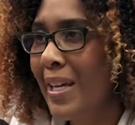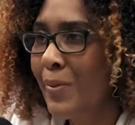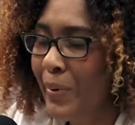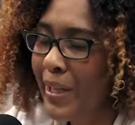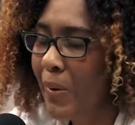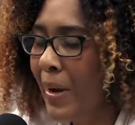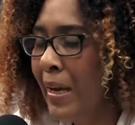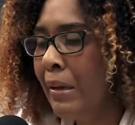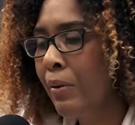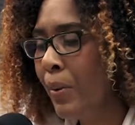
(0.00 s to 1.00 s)
That's really what
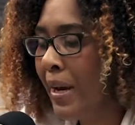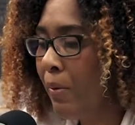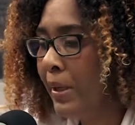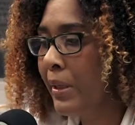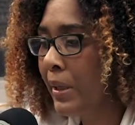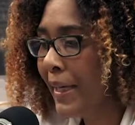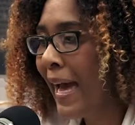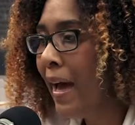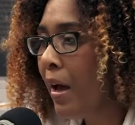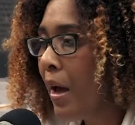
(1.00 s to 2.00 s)
I want to look
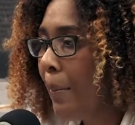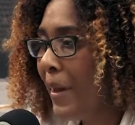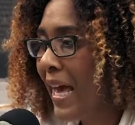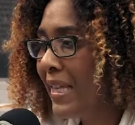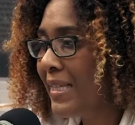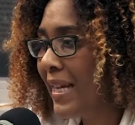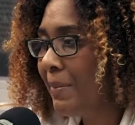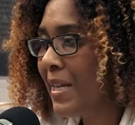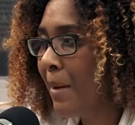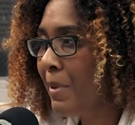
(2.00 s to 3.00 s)
at. But at the
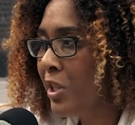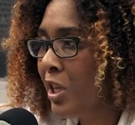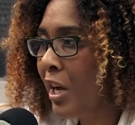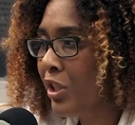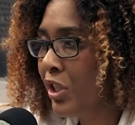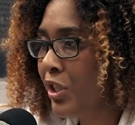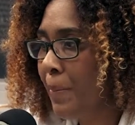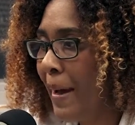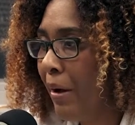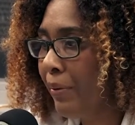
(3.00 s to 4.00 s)
same time, it's not just
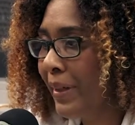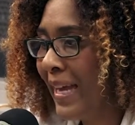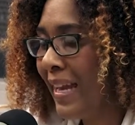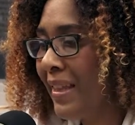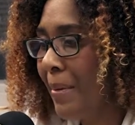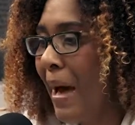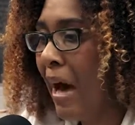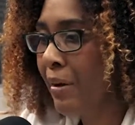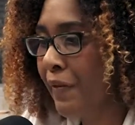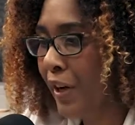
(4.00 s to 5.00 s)
about getting them
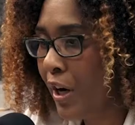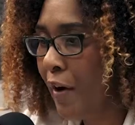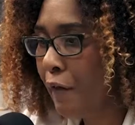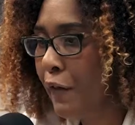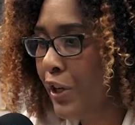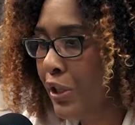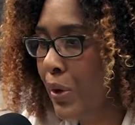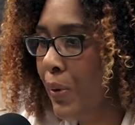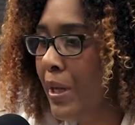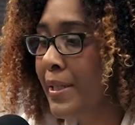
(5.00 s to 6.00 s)
out of their comfort
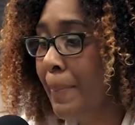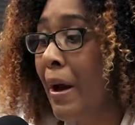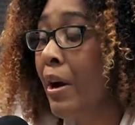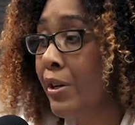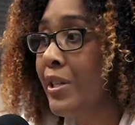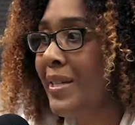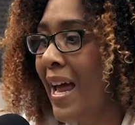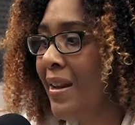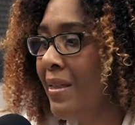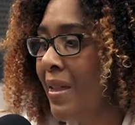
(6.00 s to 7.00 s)
zone. It's about
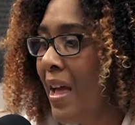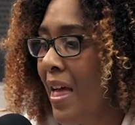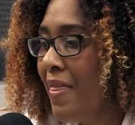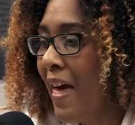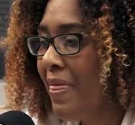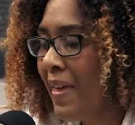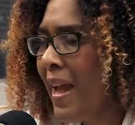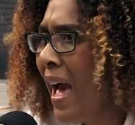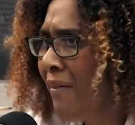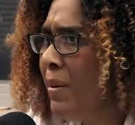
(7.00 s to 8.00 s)
understanding that they
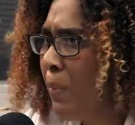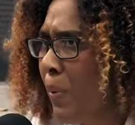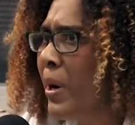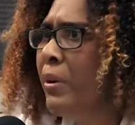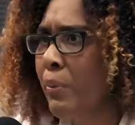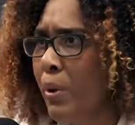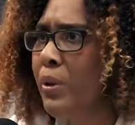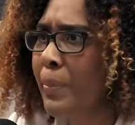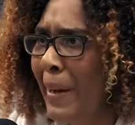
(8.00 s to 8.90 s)
have an important role to